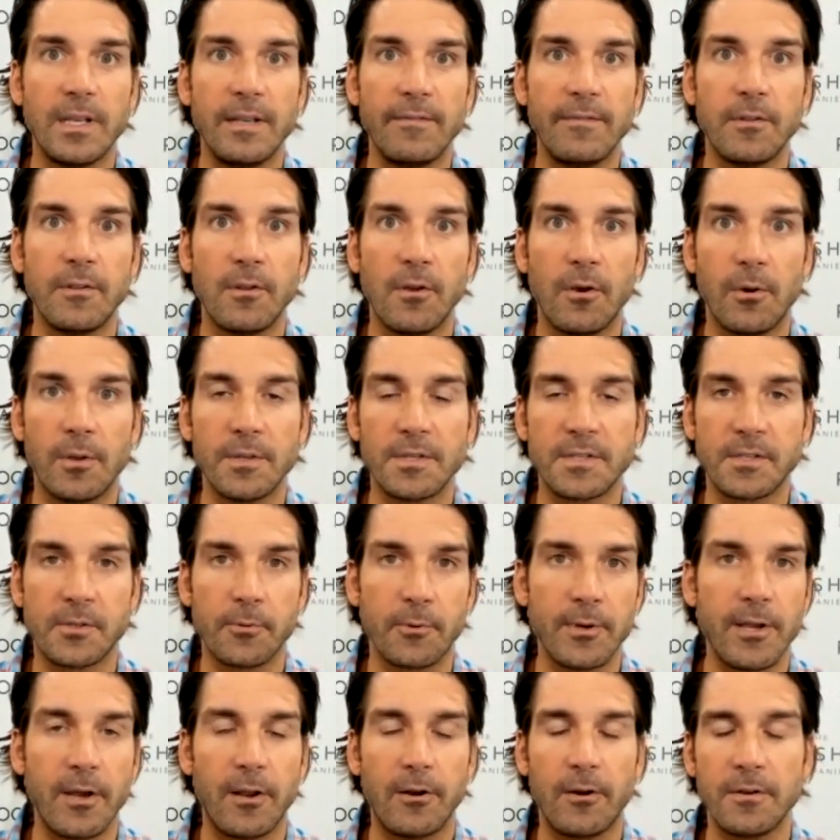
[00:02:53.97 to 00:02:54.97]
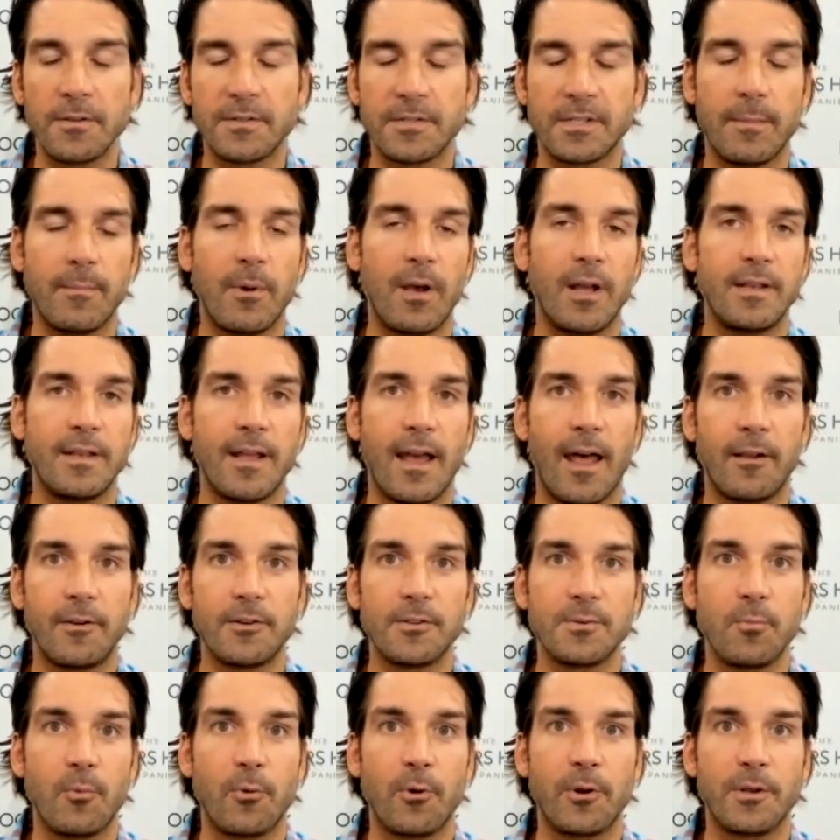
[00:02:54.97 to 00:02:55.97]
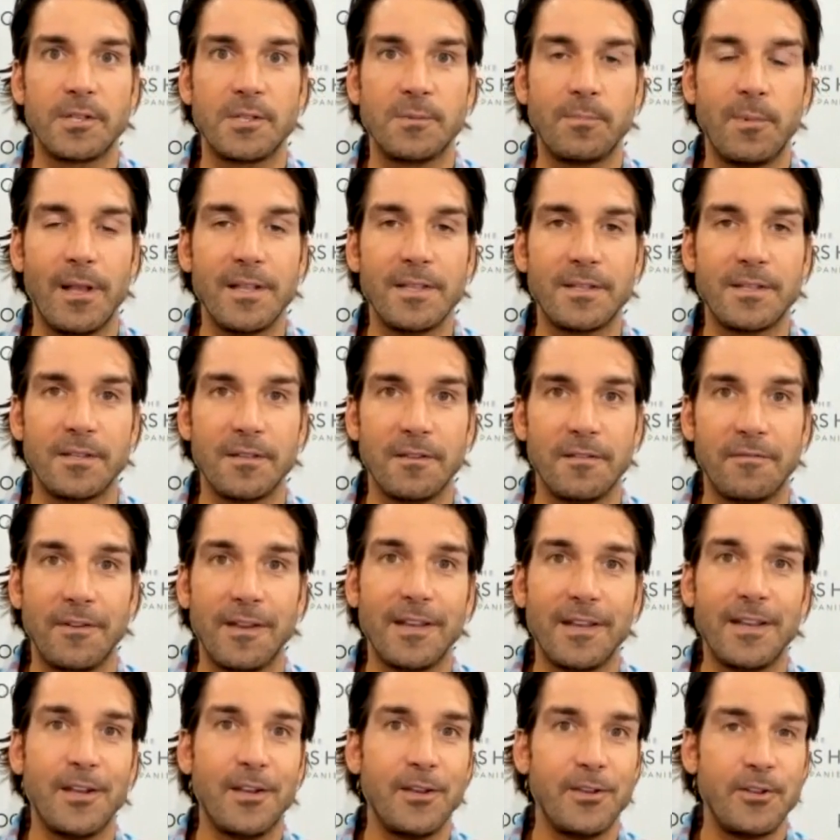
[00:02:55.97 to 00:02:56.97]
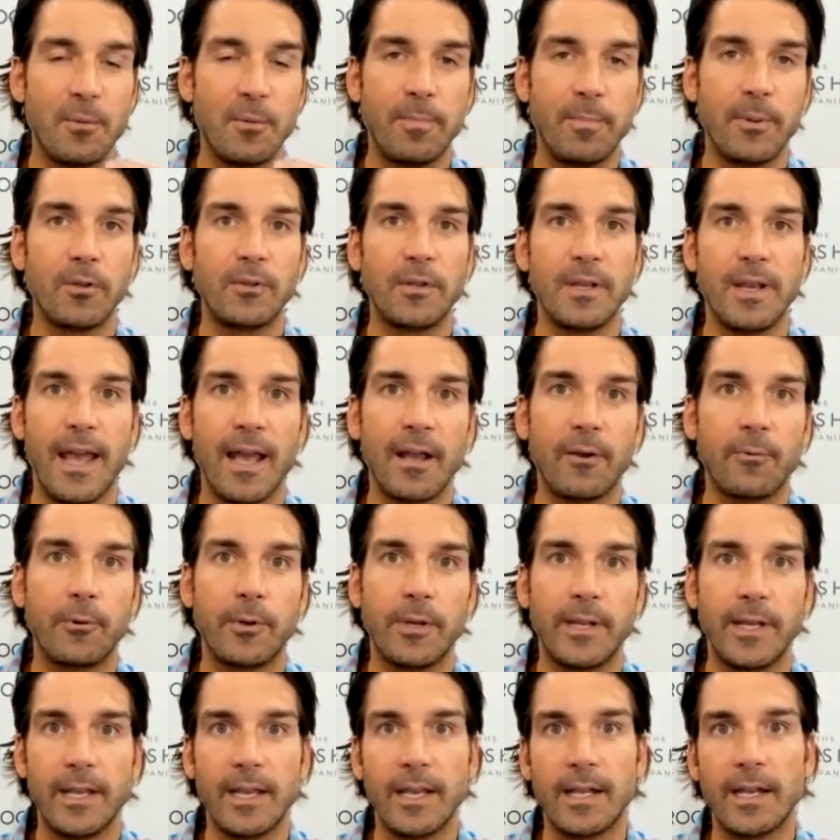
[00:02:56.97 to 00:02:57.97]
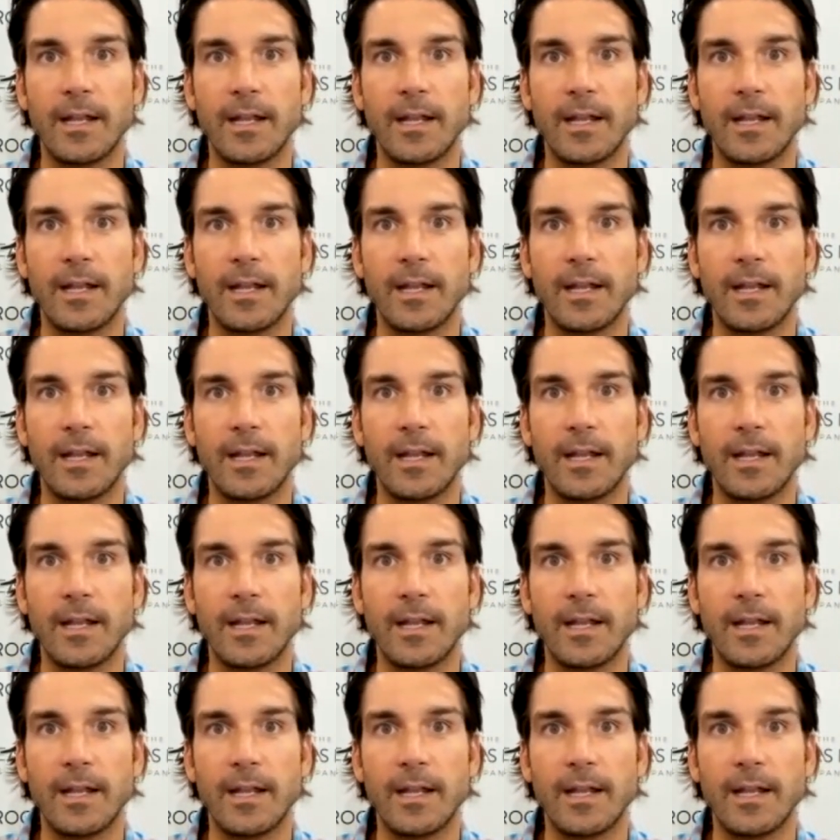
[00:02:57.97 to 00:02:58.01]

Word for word: Even though it's 300 and some odd dollars more expensive, you're building equity.